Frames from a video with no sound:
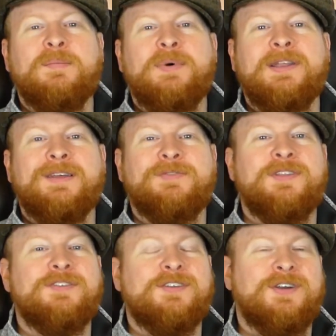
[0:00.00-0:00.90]
But if
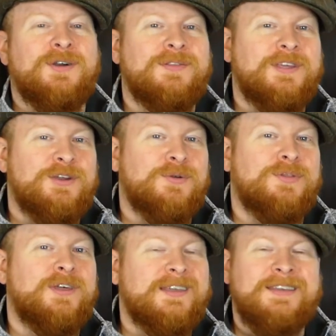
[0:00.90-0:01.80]
this is a card that you're
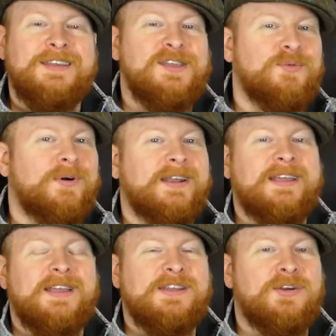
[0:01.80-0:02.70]
thinking you want to
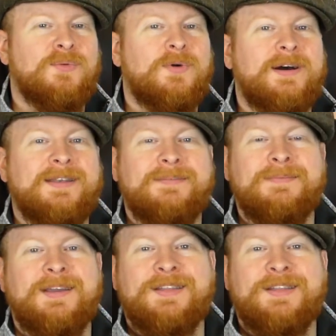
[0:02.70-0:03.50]
get year one